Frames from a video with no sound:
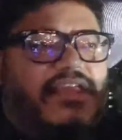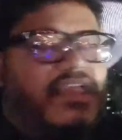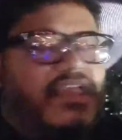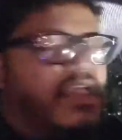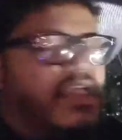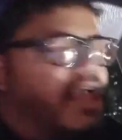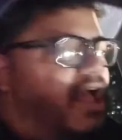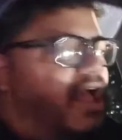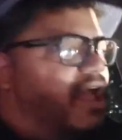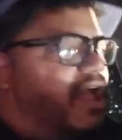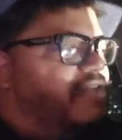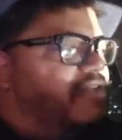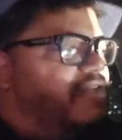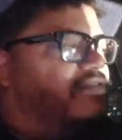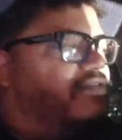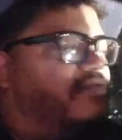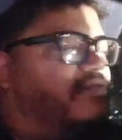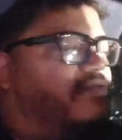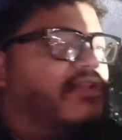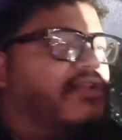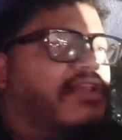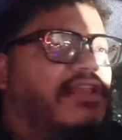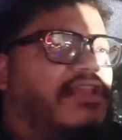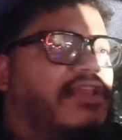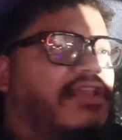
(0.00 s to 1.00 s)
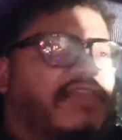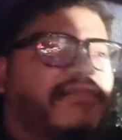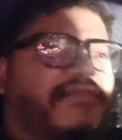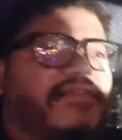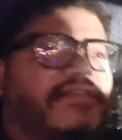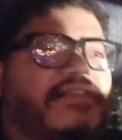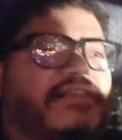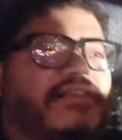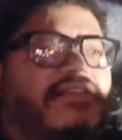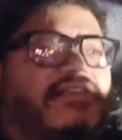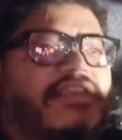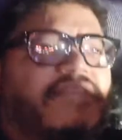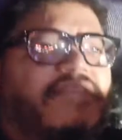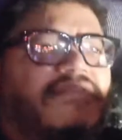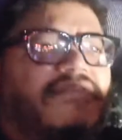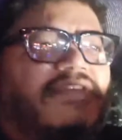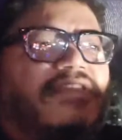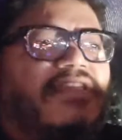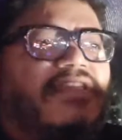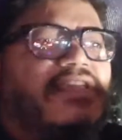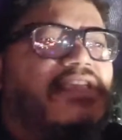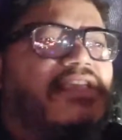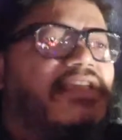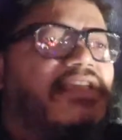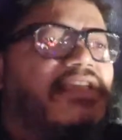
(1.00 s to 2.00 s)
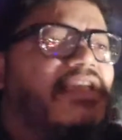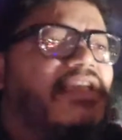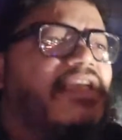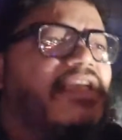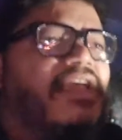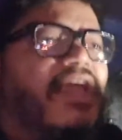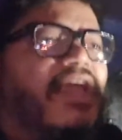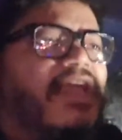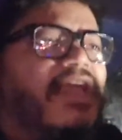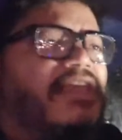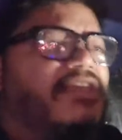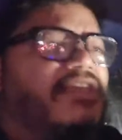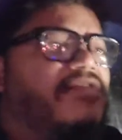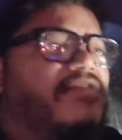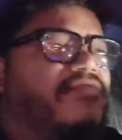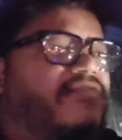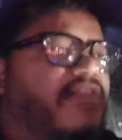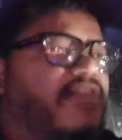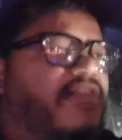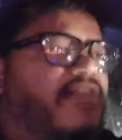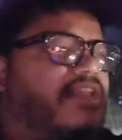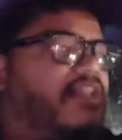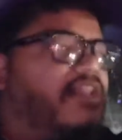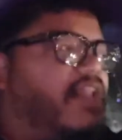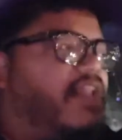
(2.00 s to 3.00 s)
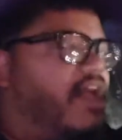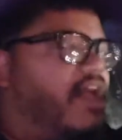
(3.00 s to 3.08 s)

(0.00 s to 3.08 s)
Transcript: I just want to give you the DVD and you check it out."